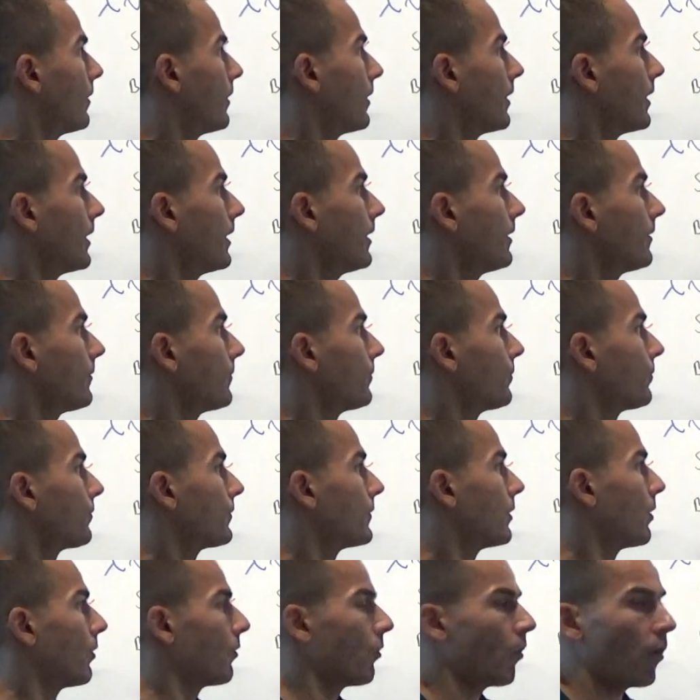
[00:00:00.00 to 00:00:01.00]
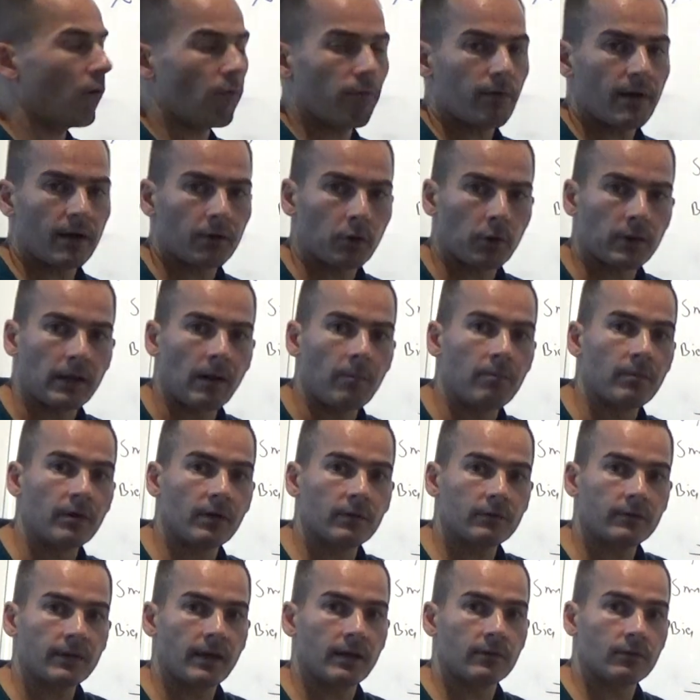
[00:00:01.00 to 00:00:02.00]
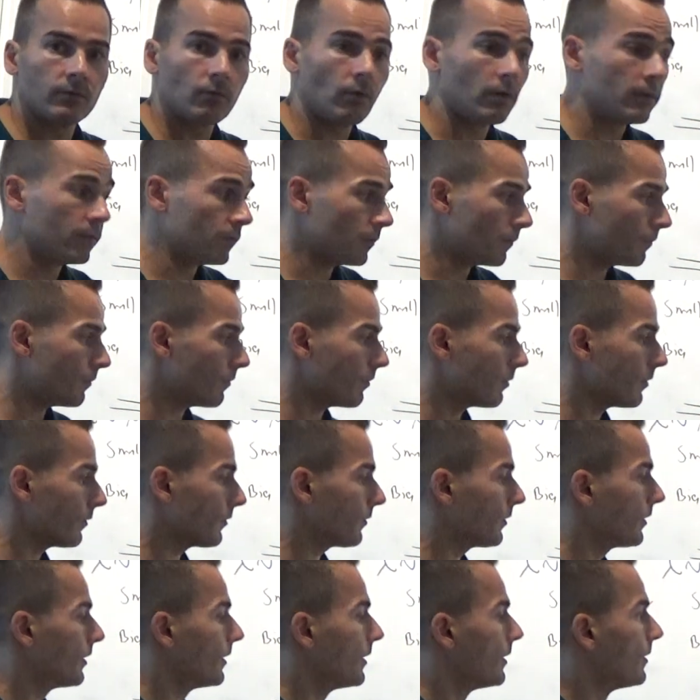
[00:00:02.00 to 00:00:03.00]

law of large numbers, and so on and so forth.